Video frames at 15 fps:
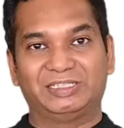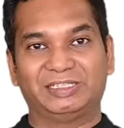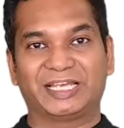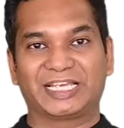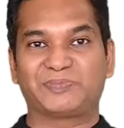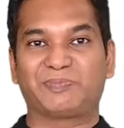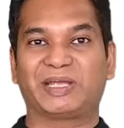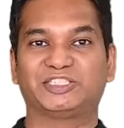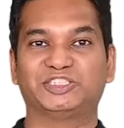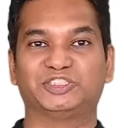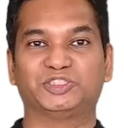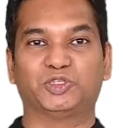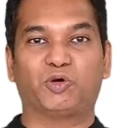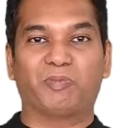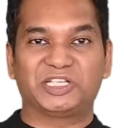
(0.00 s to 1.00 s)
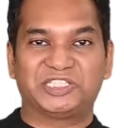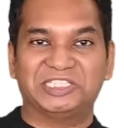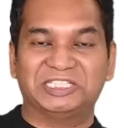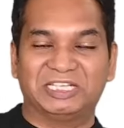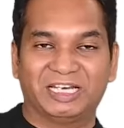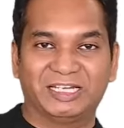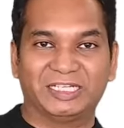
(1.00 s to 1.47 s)
They're expected to know
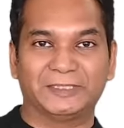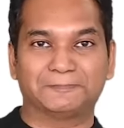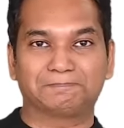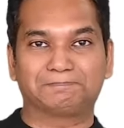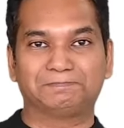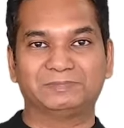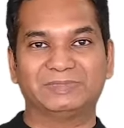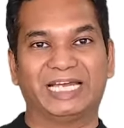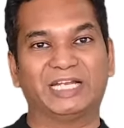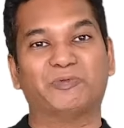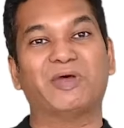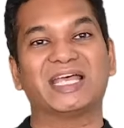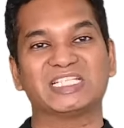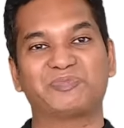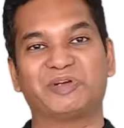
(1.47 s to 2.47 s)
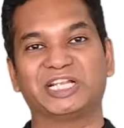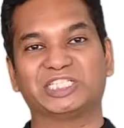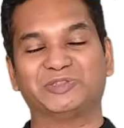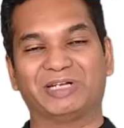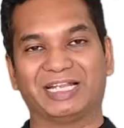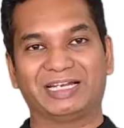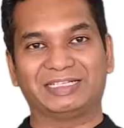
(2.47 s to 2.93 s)
machine learning, advanced
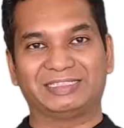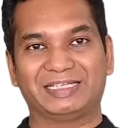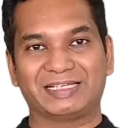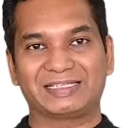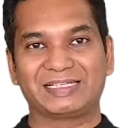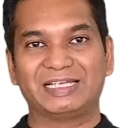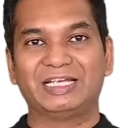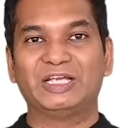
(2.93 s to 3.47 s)
predictive analytics,